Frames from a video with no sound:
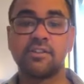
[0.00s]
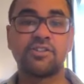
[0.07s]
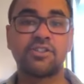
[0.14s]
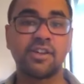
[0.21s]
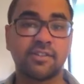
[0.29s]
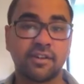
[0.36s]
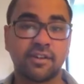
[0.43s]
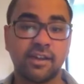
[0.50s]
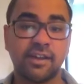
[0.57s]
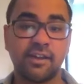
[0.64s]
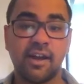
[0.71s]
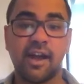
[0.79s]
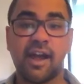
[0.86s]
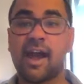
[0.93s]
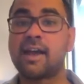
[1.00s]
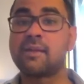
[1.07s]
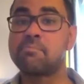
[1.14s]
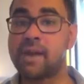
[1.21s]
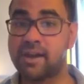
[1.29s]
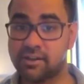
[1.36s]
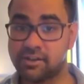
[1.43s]
jittery,
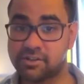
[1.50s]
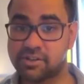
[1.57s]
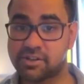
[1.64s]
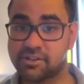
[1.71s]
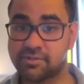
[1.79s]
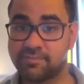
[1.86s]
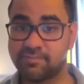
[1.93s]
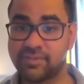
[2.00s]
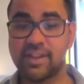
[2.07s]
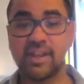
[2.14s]
and bearish.